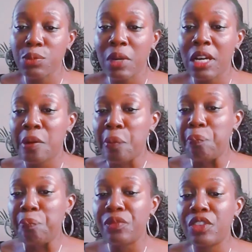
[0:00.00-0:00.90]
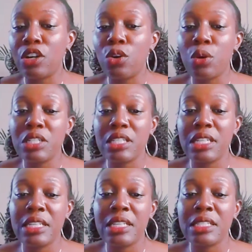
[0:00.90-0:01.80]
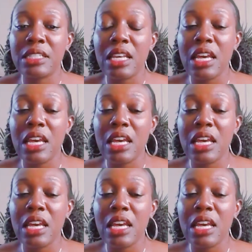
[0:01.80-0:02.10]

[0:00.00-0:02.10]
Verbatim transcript: Well, the course is